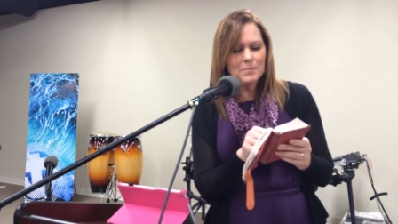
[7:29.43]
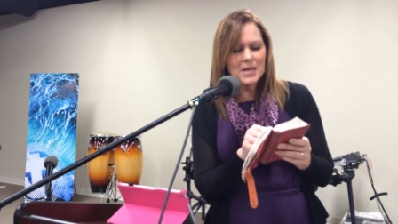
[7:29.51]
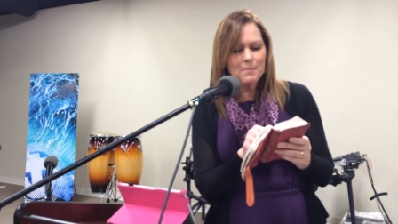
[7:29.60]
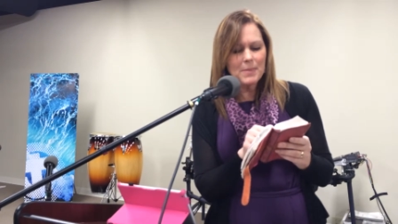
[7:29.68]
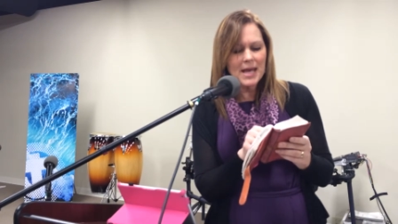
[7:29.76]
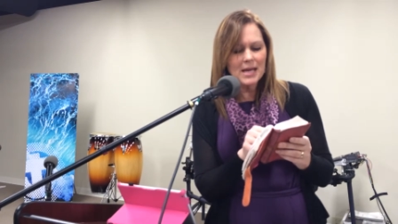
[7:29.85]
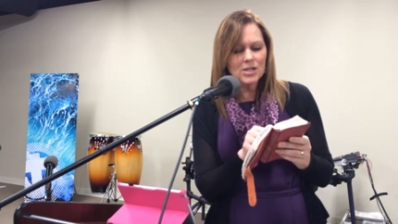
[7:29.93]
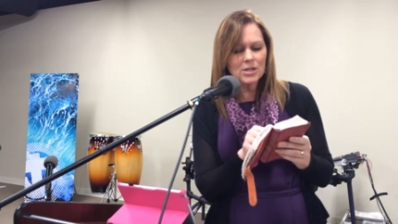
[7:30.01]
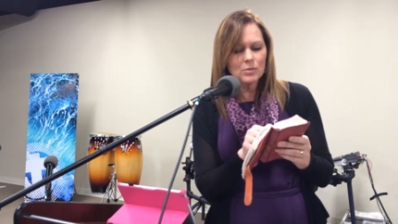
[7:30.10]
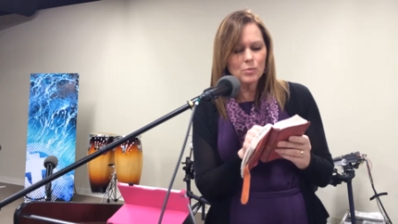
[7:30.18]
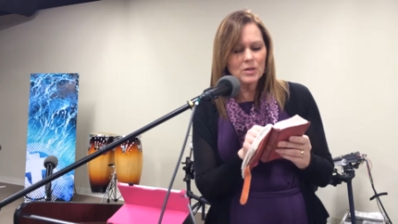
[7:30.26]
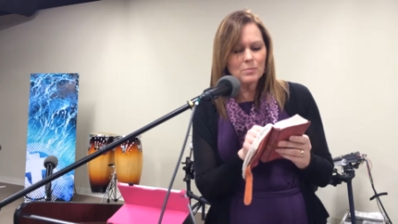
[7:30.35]
Be
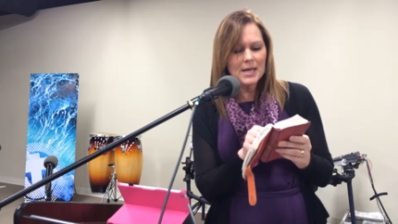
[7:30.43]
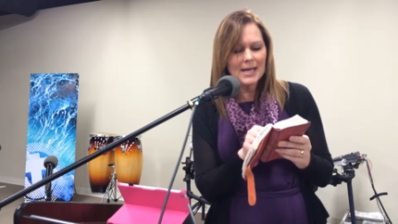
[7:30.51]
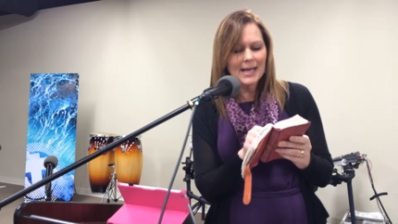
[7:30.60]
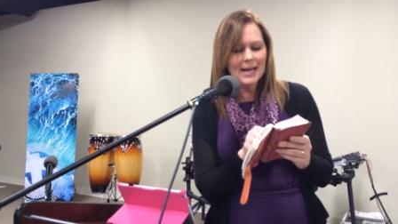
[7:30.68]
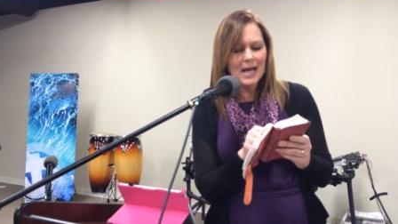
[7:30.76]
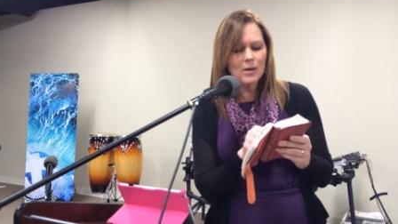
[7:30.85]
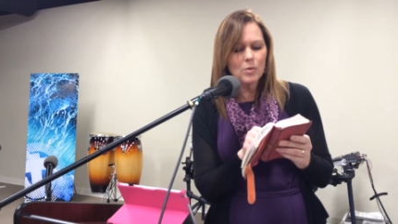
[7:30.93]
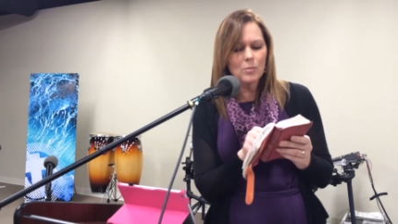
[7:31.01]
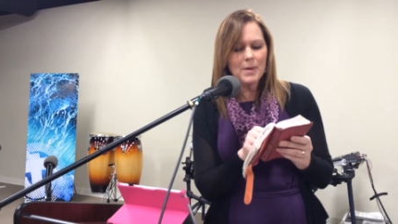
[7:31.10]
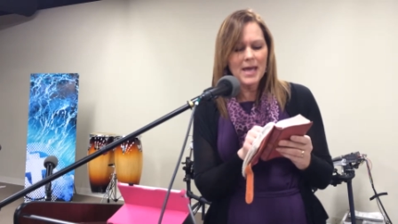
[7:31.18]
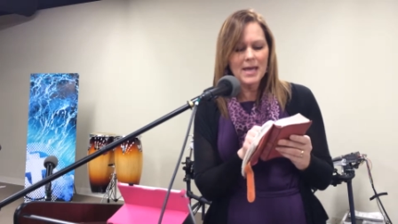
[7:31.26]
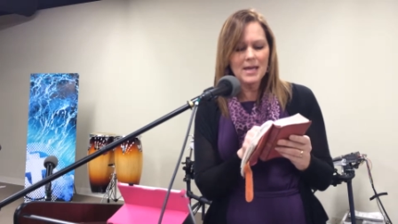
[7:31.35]
patient with me and I will
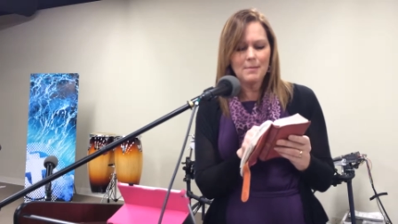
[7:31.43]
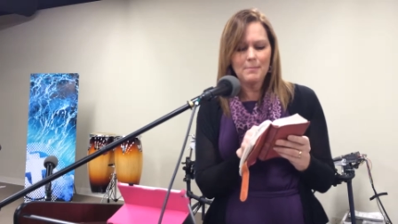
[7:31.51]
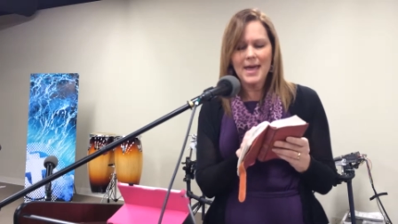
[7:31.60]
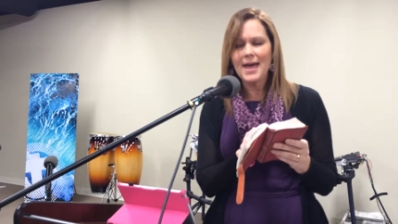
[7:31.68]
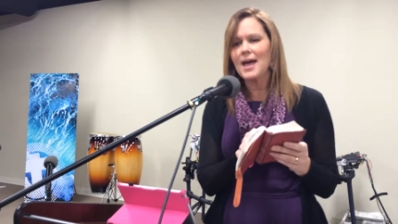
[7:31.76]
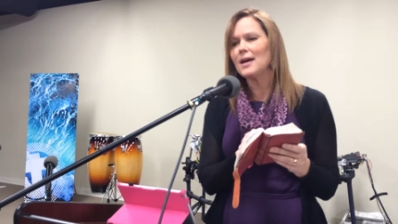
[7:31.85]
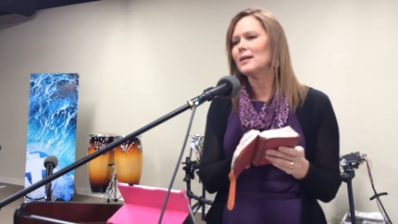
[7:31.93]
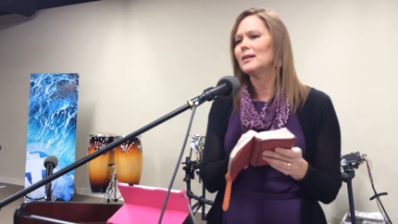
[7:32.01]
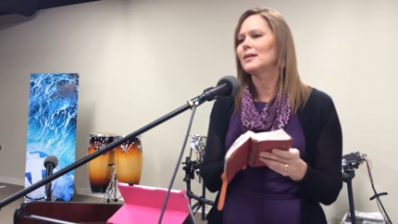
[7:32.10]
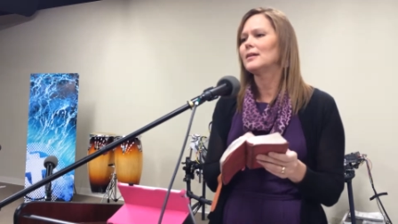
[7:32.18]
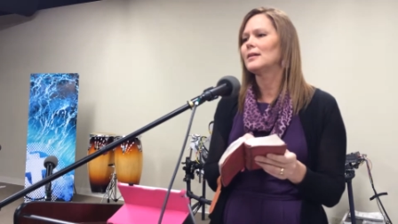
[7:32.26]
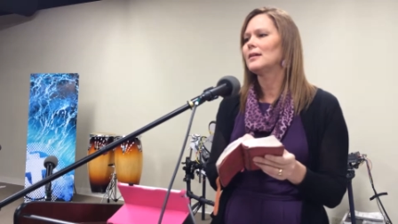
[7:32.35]
pay it back,
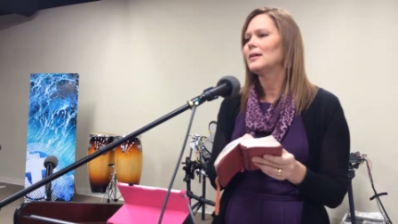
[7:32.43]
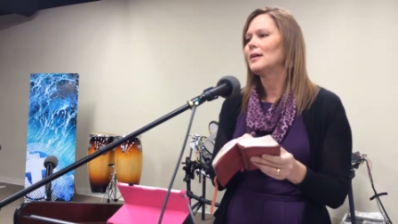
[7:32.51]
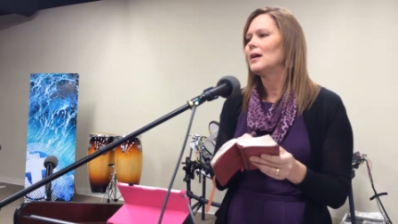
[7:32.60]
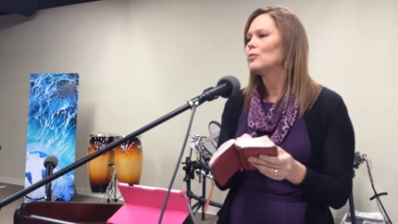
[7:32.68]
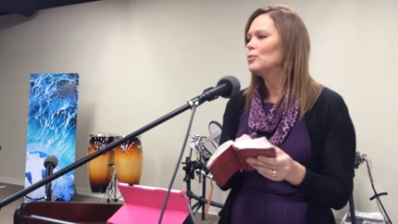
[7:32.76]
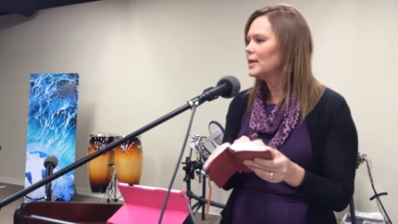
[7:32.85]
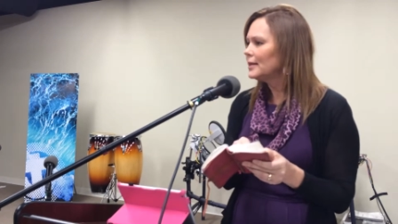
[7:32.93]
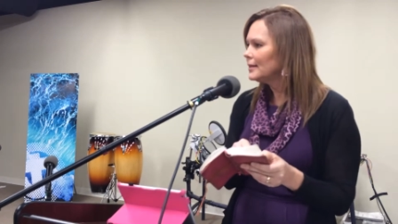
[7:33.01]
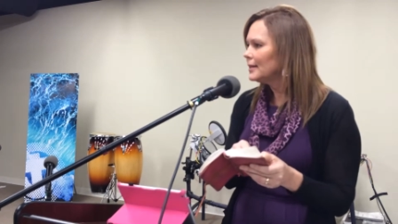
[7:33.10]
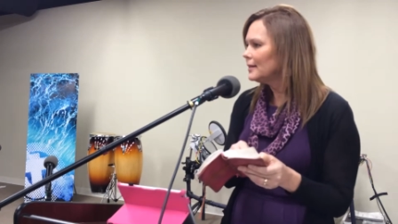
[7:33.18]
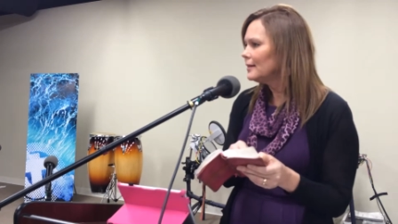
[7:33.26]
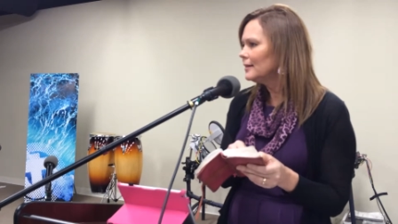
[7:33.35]

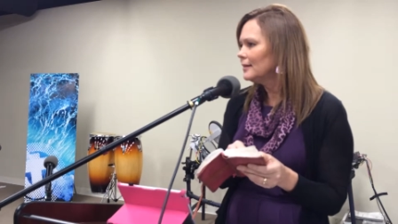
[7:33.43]
really?